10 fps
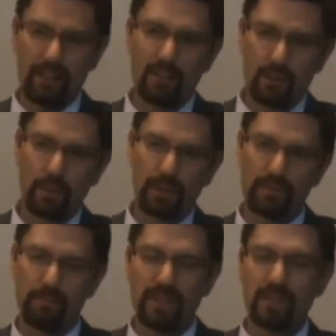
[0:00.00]
the sort
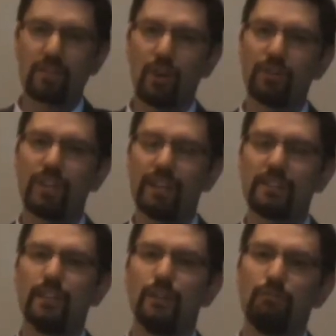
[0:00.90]
of business
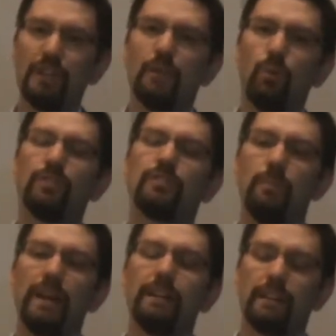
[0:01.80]
contacts that you really want to
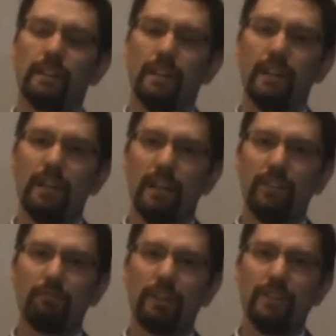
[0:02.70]
make in
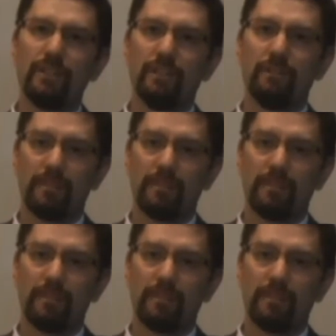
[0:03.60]
the region